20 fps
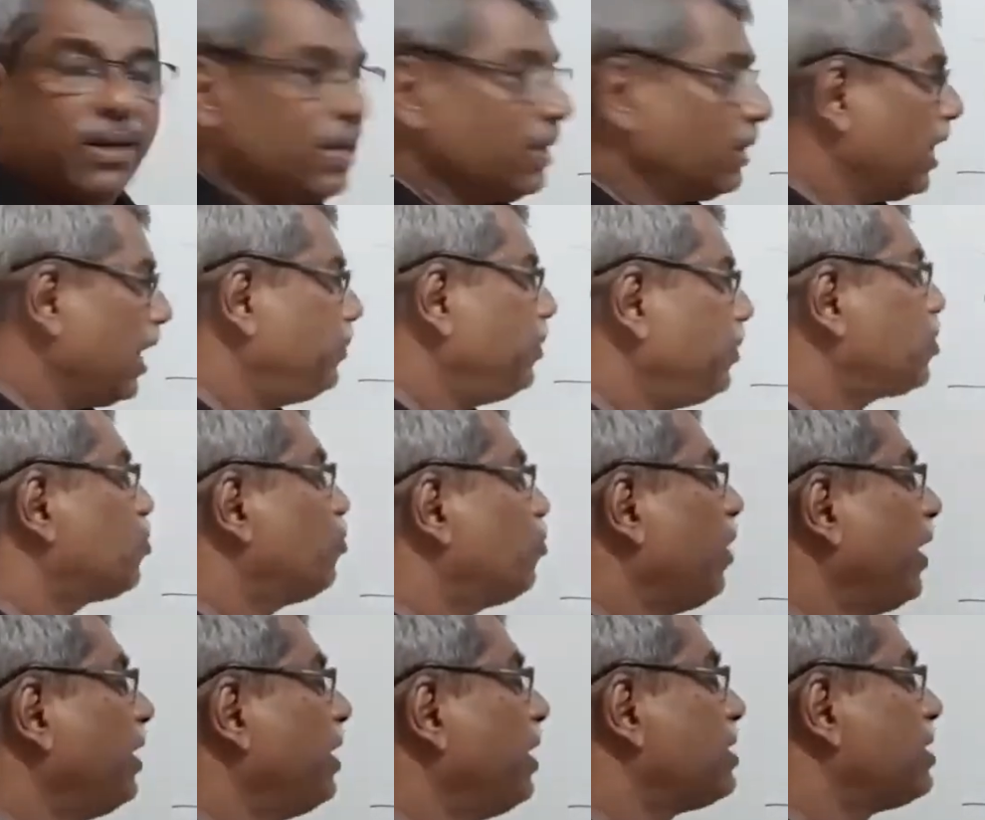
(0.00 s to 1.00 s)
That means
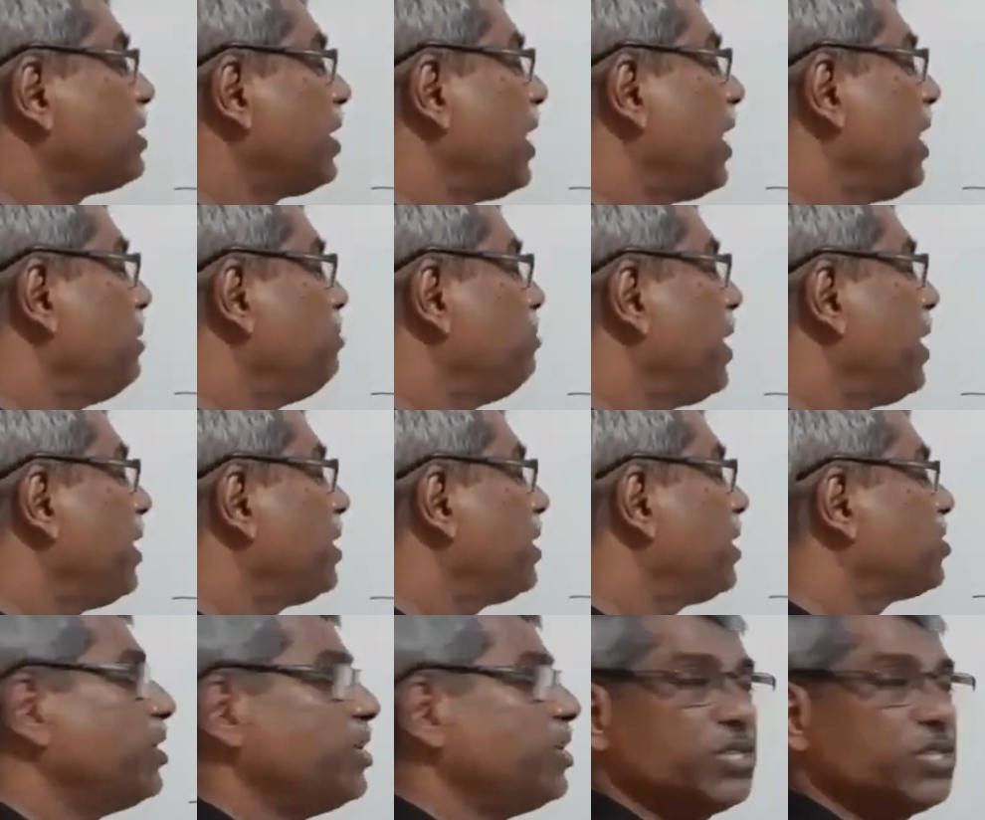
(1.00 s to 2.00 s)
final time minus
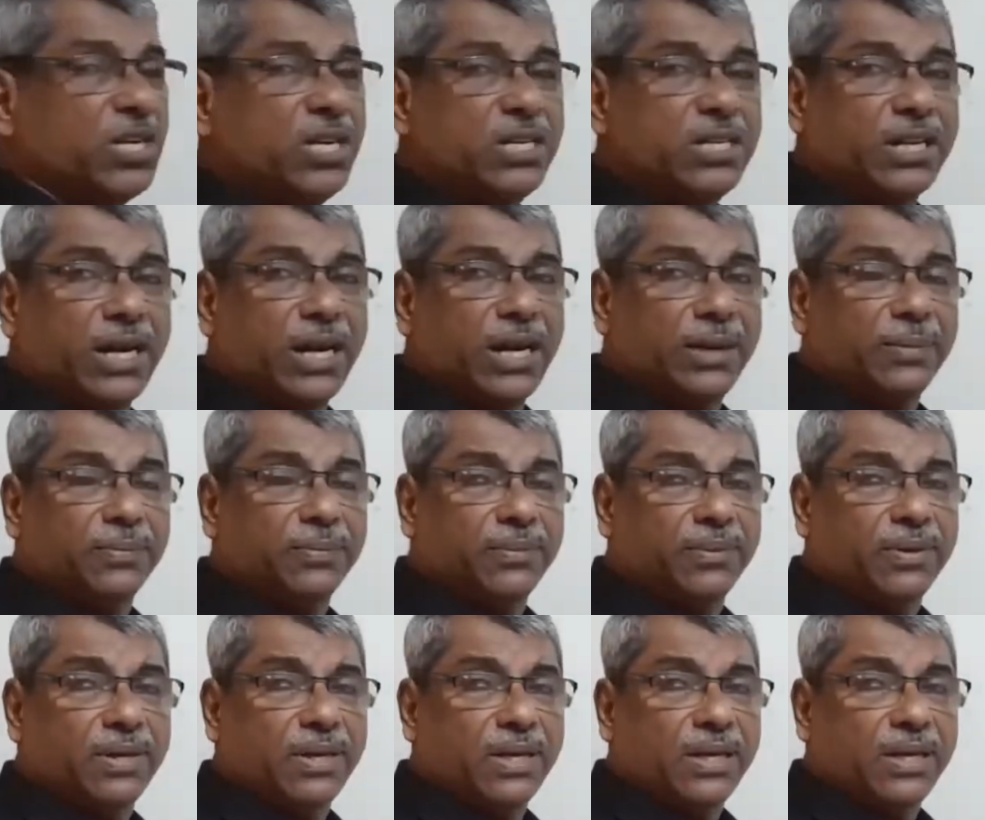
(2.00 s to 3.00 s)
initial time
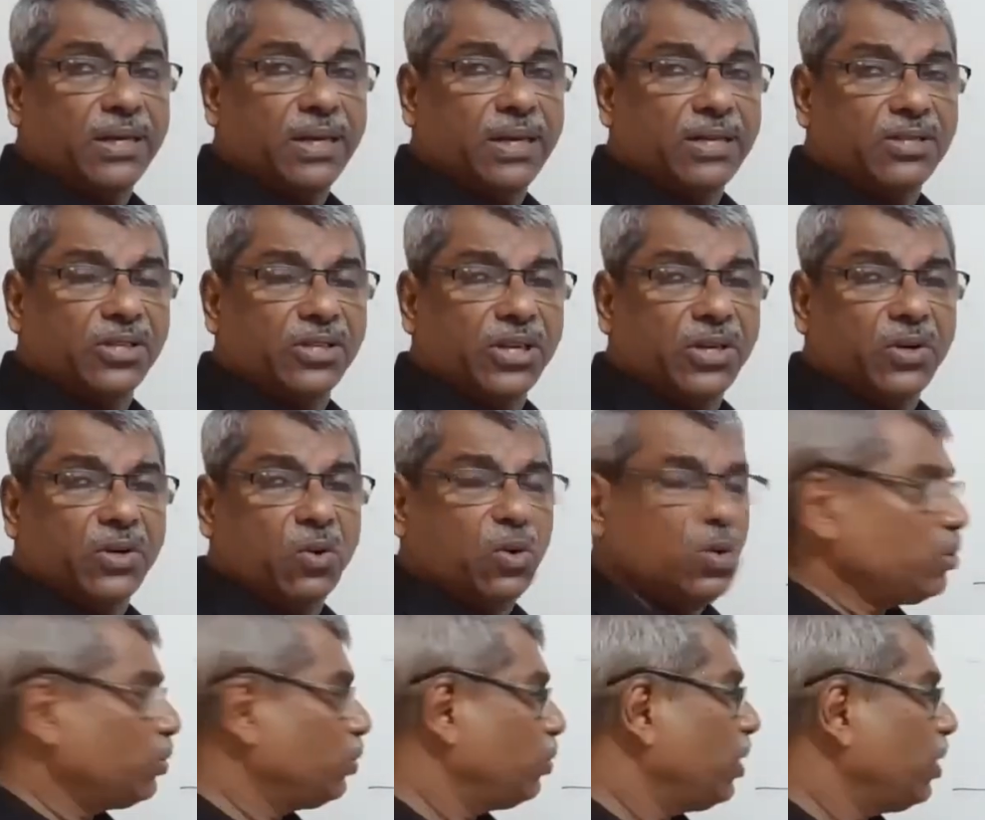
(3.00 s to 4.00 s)
is equal
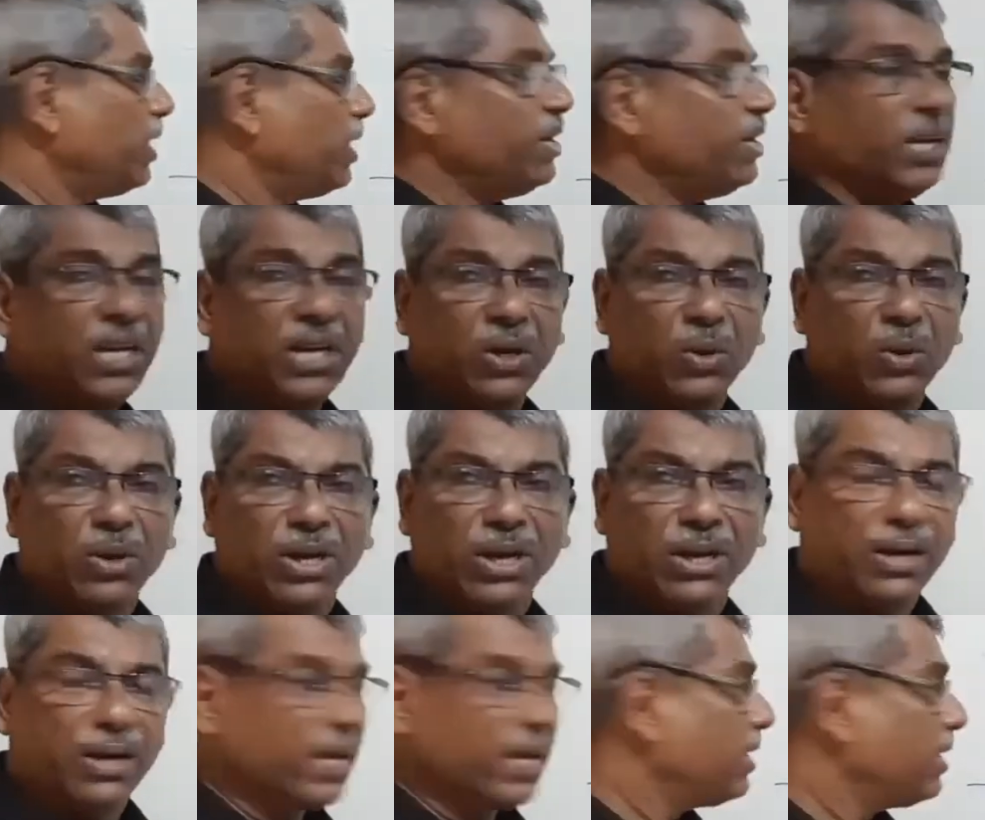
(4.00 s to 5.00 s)
to T, you can
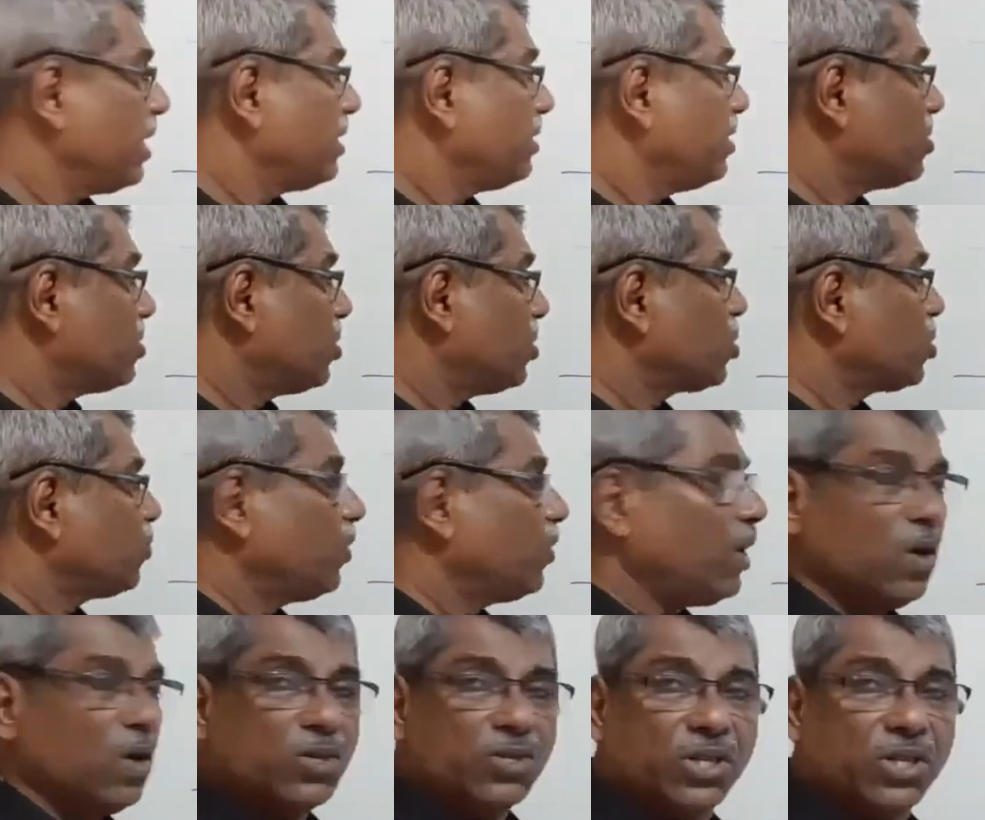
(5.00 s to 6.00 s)
write. This is
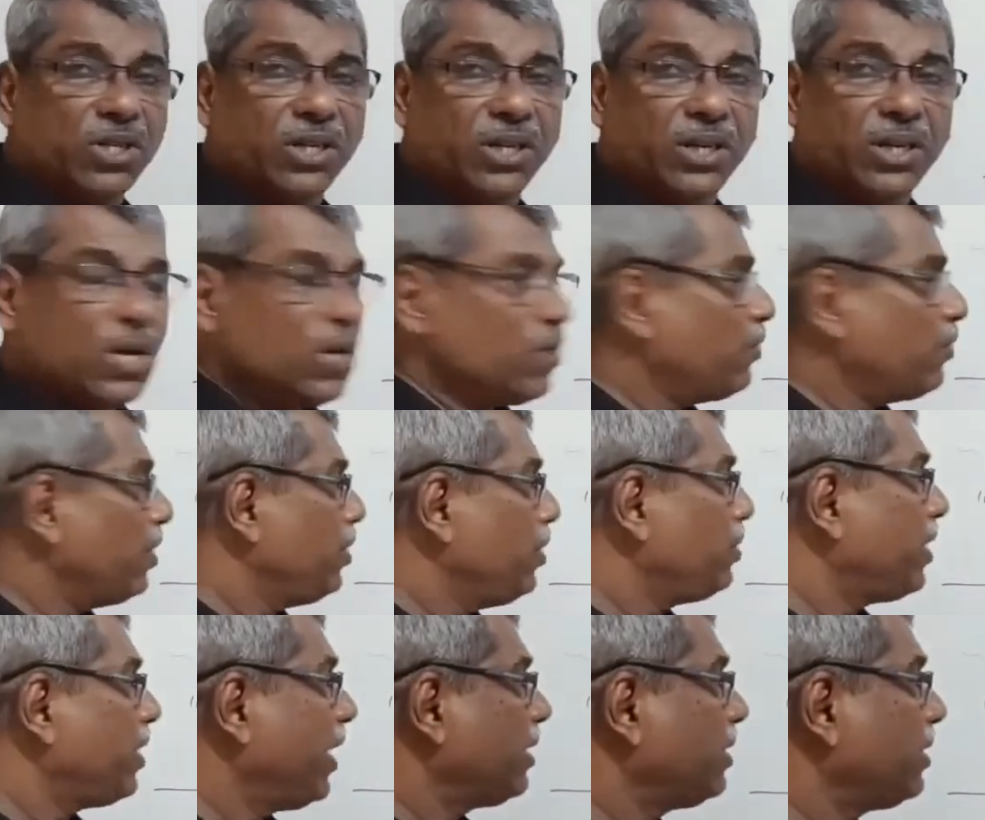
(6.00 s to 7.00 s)
velocity. When you
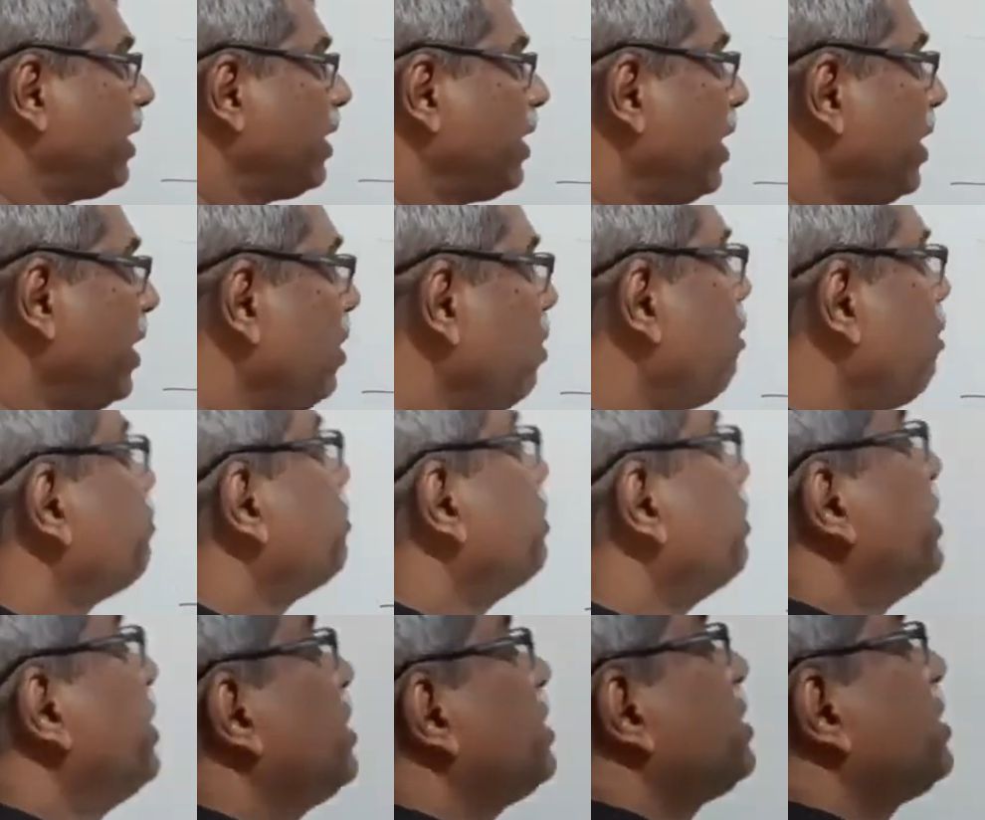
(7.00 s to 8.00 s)
take the area of
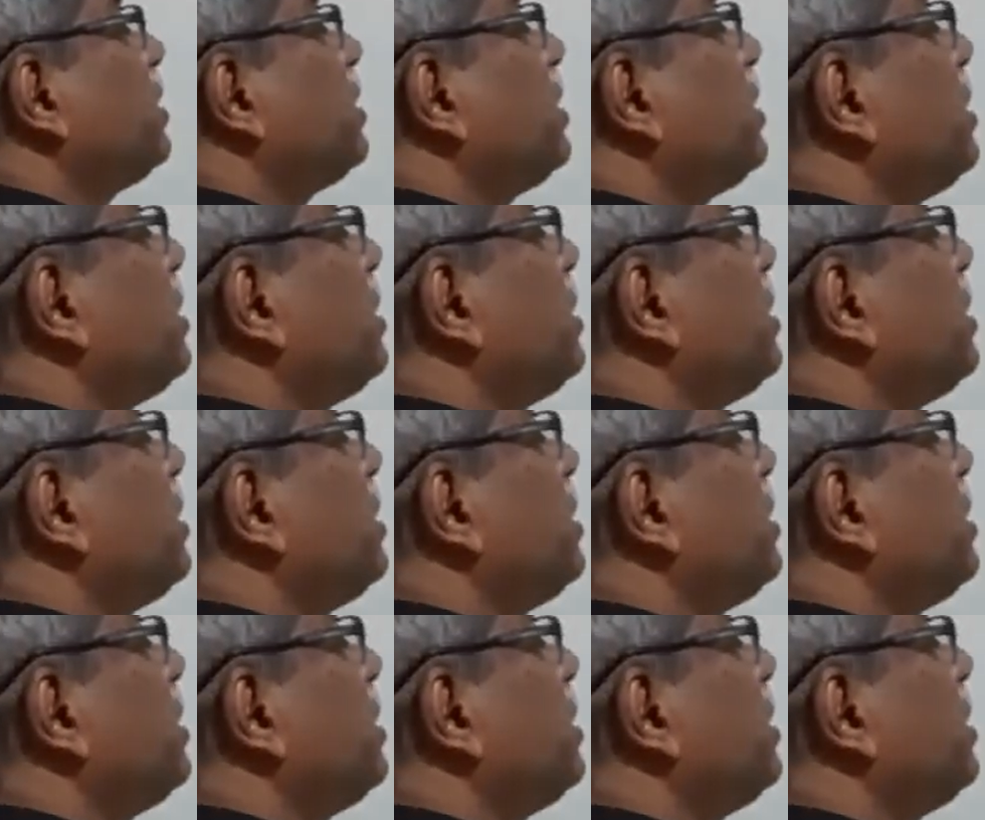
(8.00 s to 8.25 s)
this,